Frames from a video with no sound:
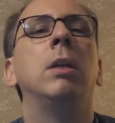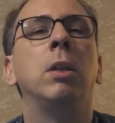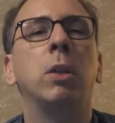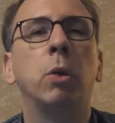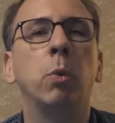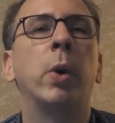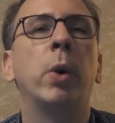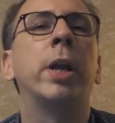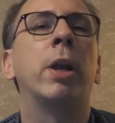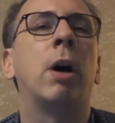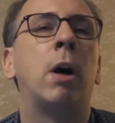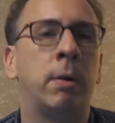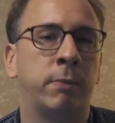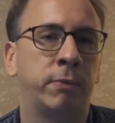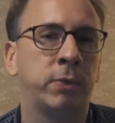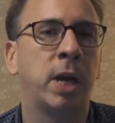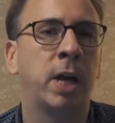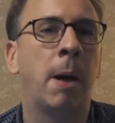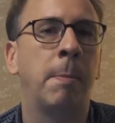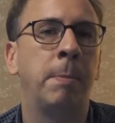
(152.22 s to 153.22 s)
you went
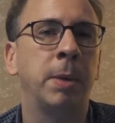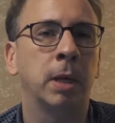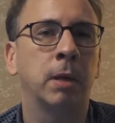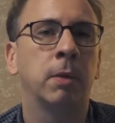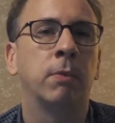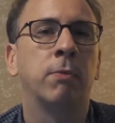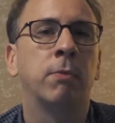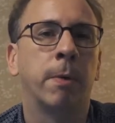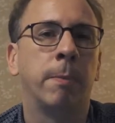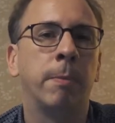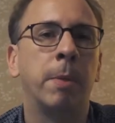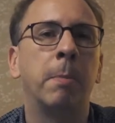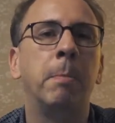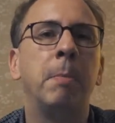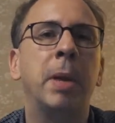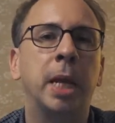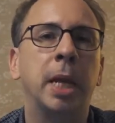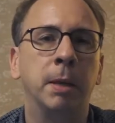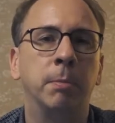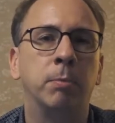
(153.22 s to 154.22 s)
off topic from the
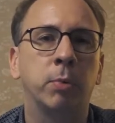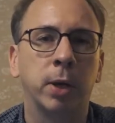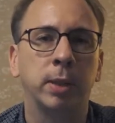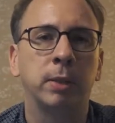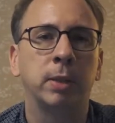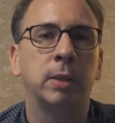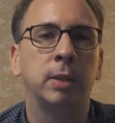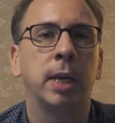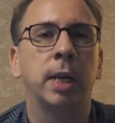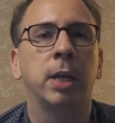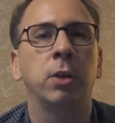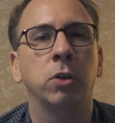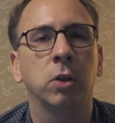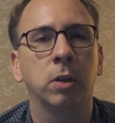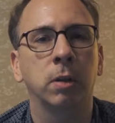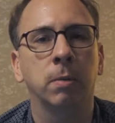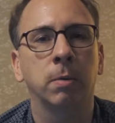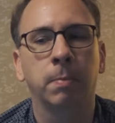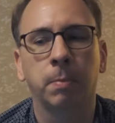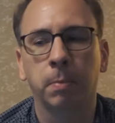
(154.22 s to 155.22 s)
main presentation,
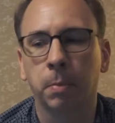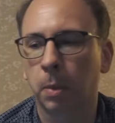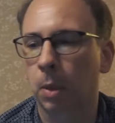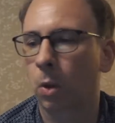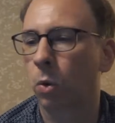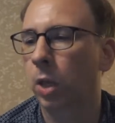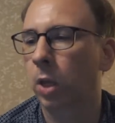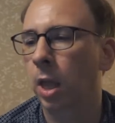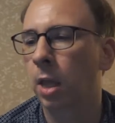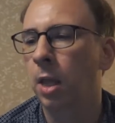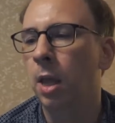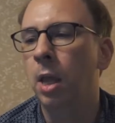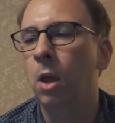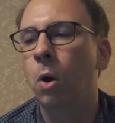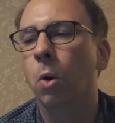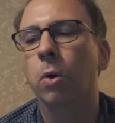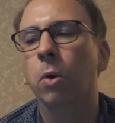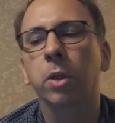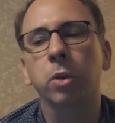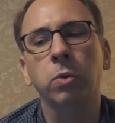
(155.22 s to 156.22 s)
okay?
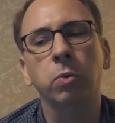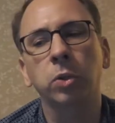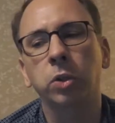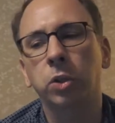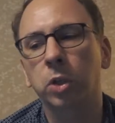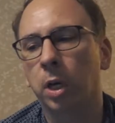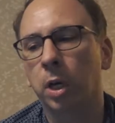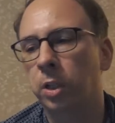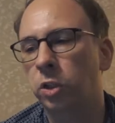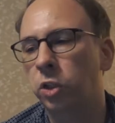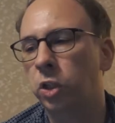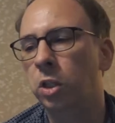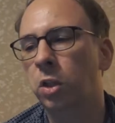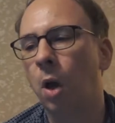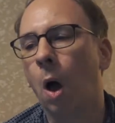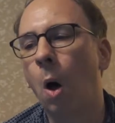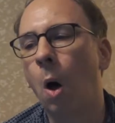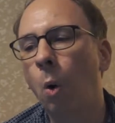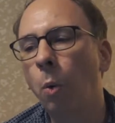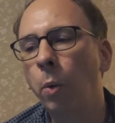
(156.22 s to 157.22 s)
Or this one, she's
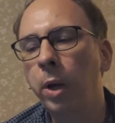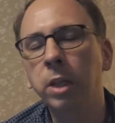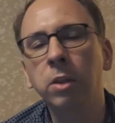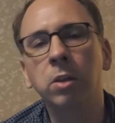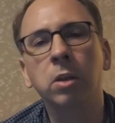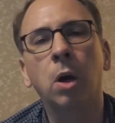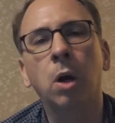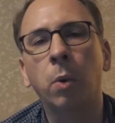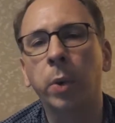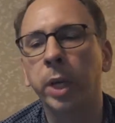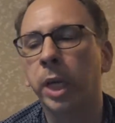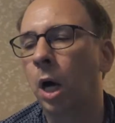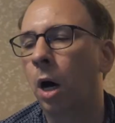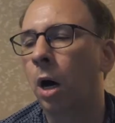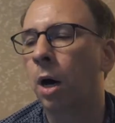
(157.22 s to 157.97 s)
always going